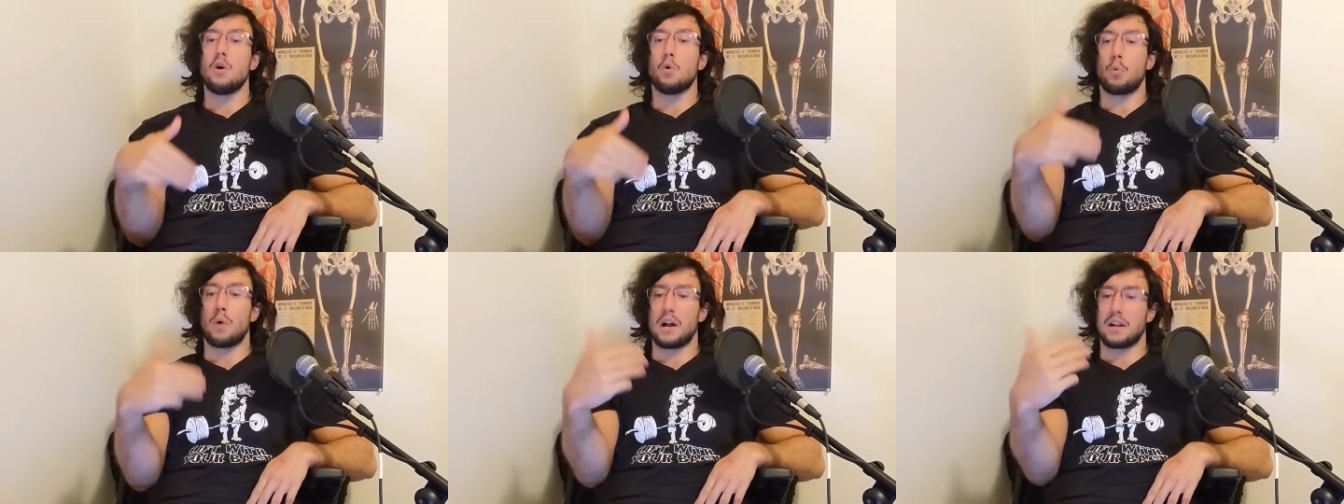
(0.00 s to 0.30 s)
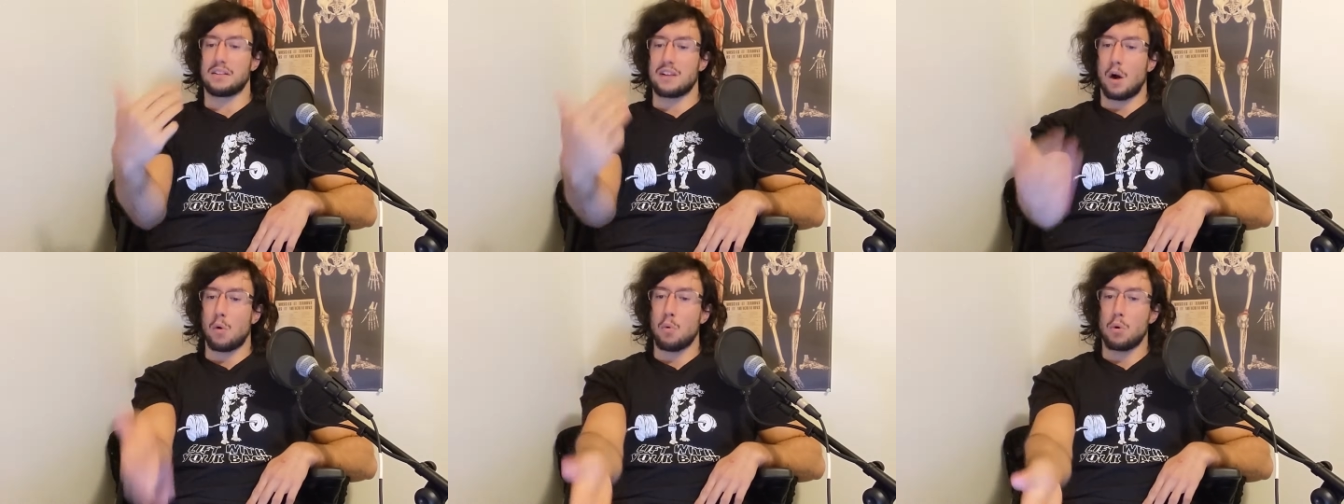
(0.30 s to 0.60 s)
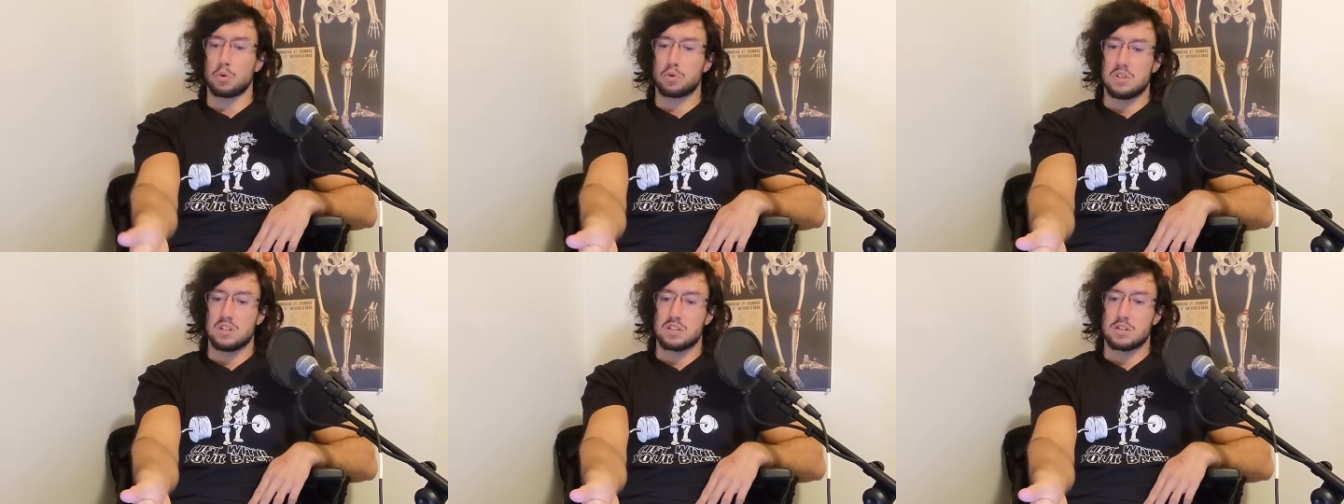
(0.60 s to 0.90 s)
Right now,
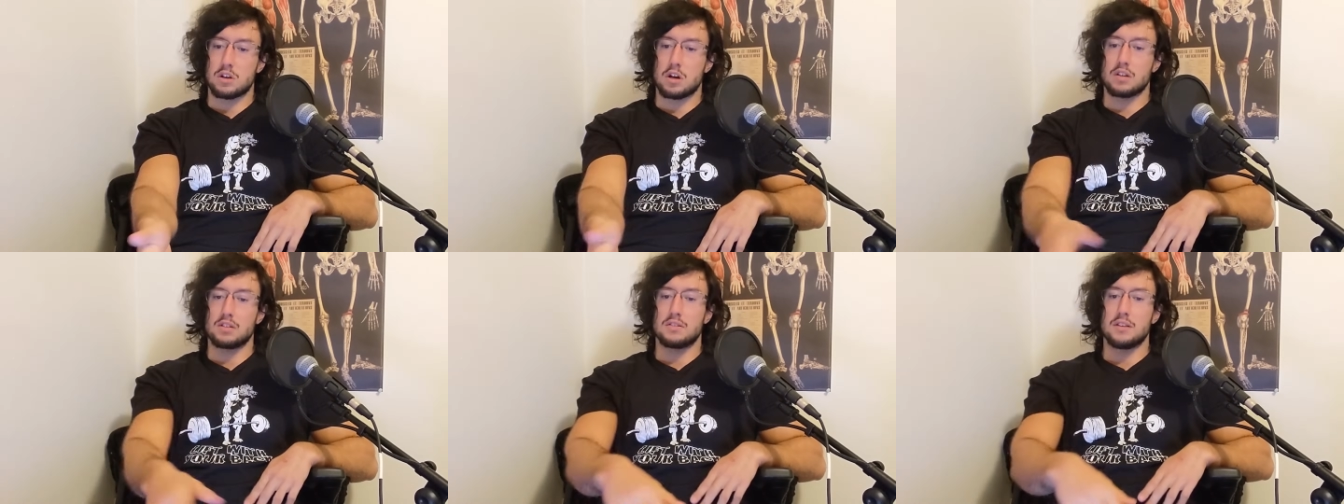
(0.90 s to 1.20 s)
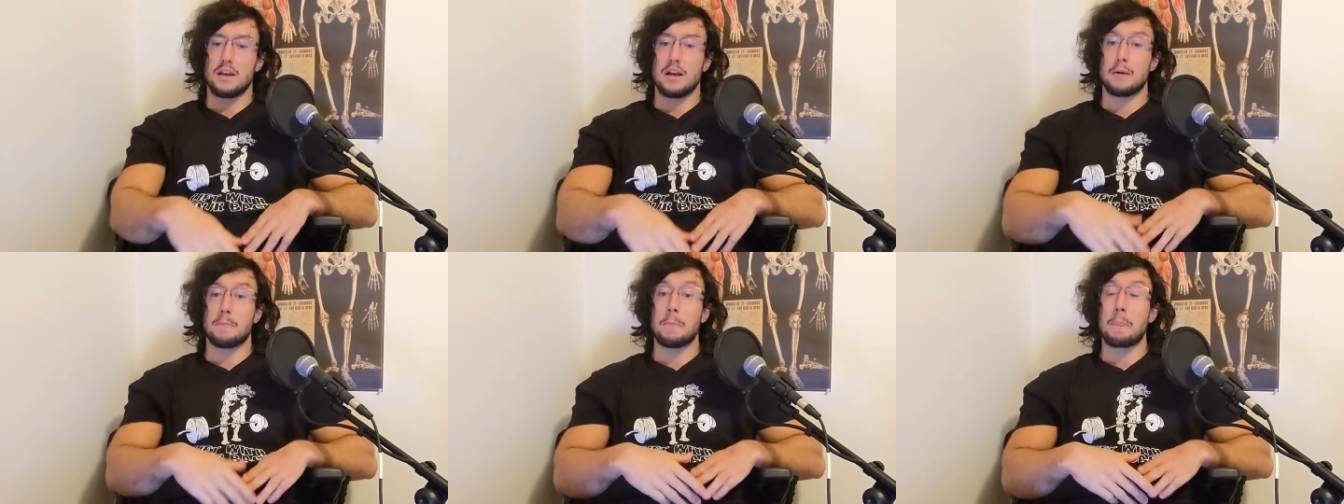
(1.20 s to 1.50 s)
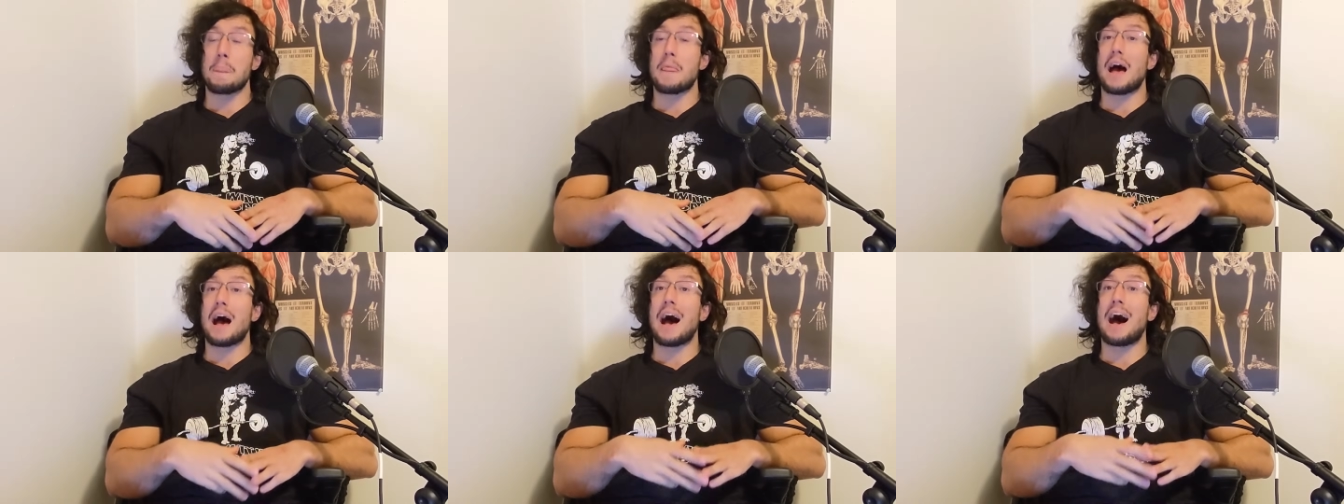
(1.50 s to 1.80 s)
we're
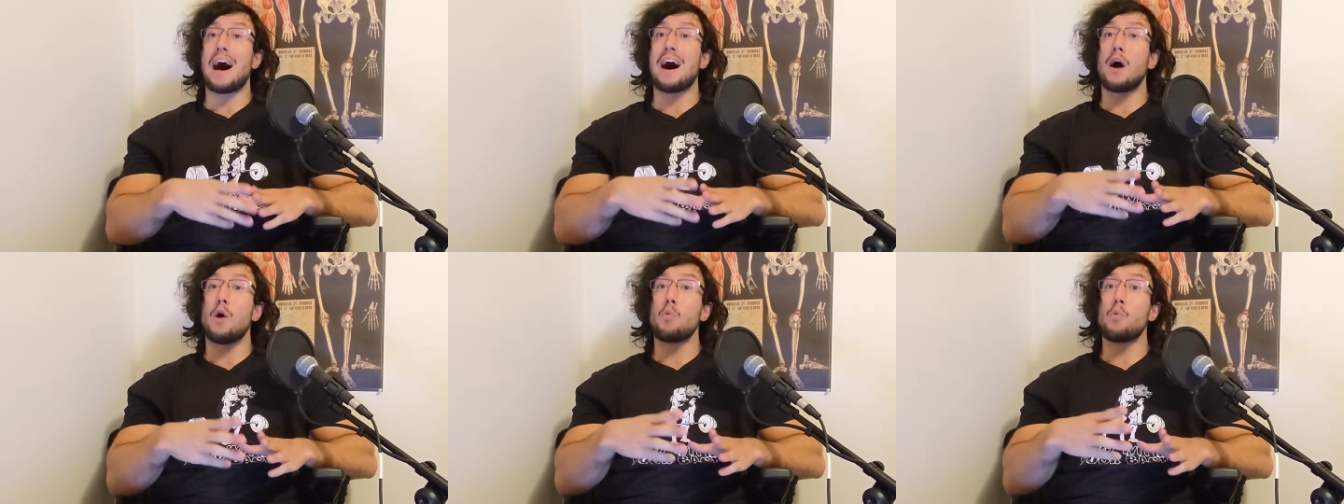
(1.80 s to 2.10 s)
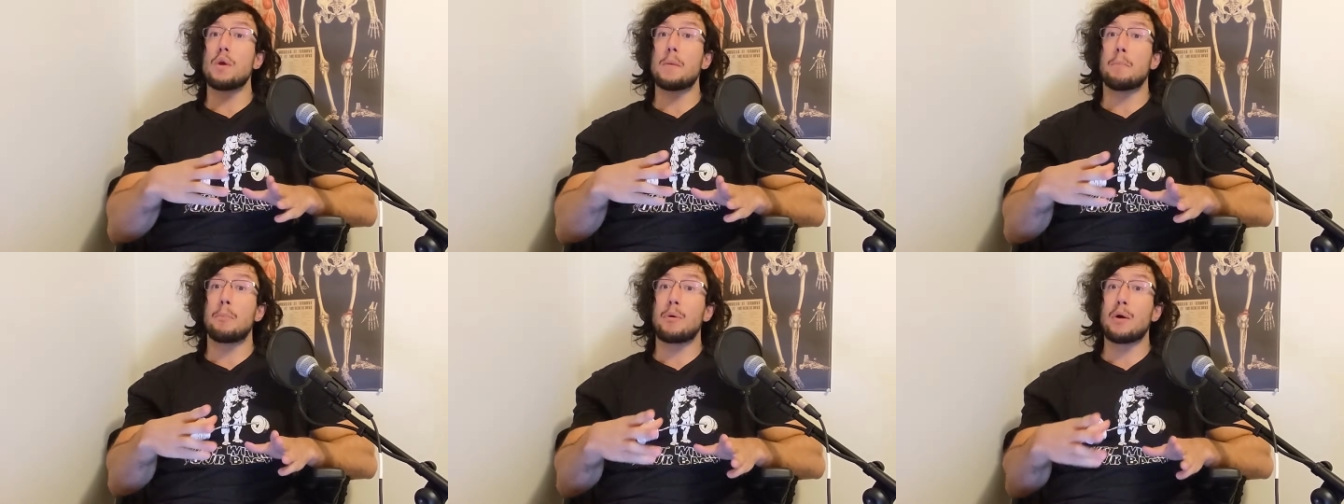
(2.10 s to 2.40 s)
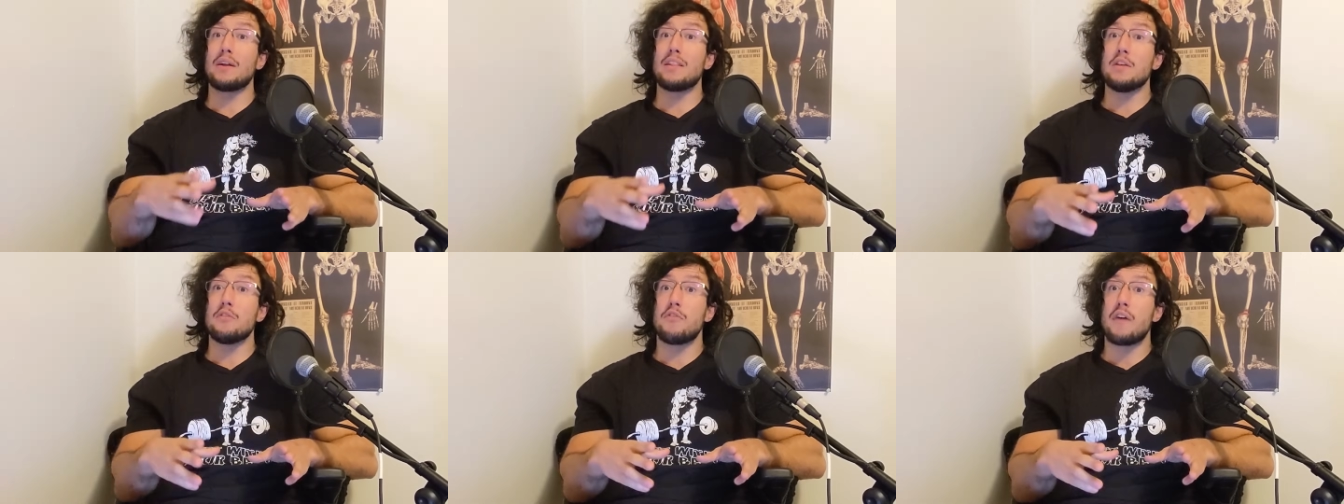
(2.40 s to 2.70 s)
discussing how we
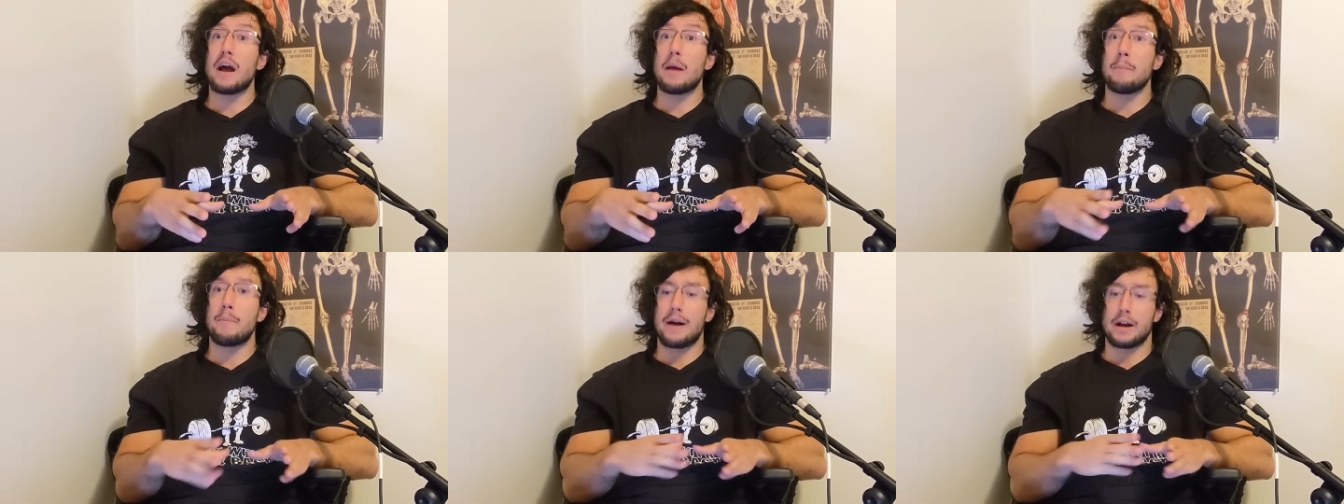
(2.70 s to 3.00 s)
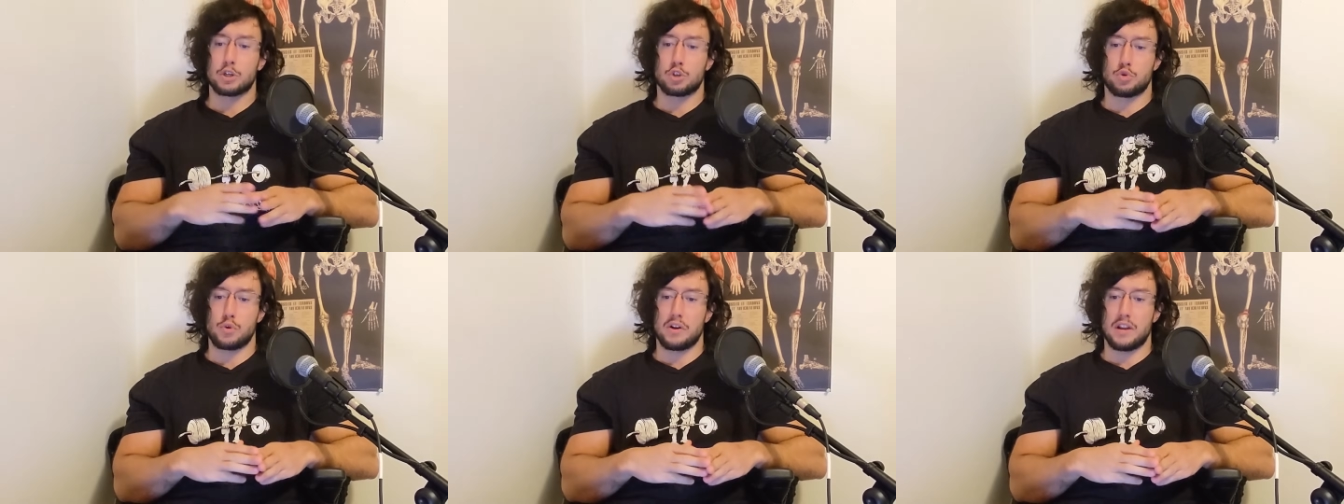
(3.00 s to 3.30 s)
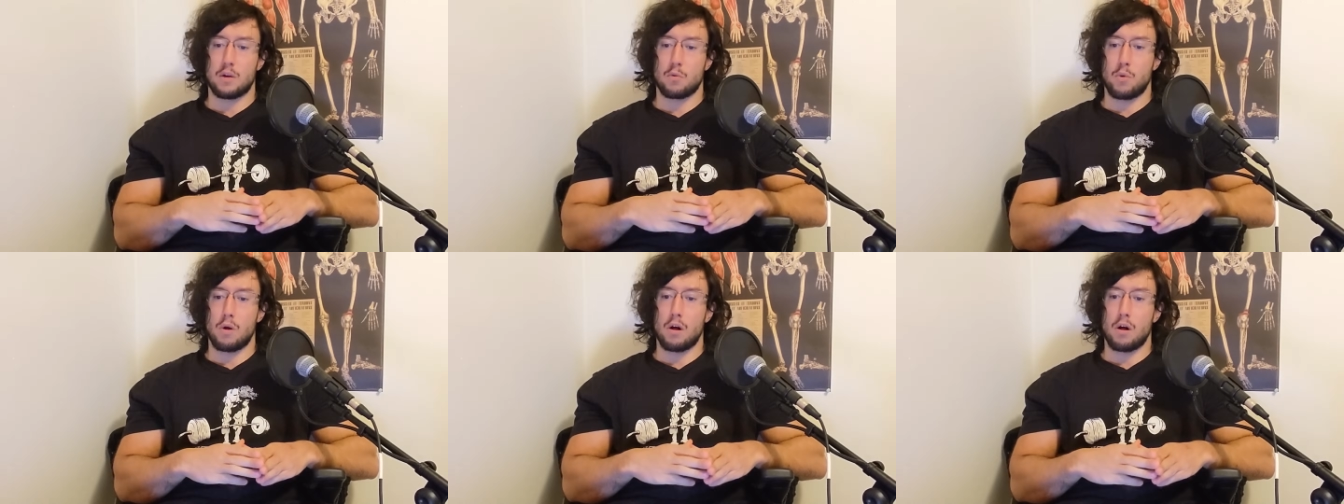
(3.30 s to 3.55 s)
planify back training.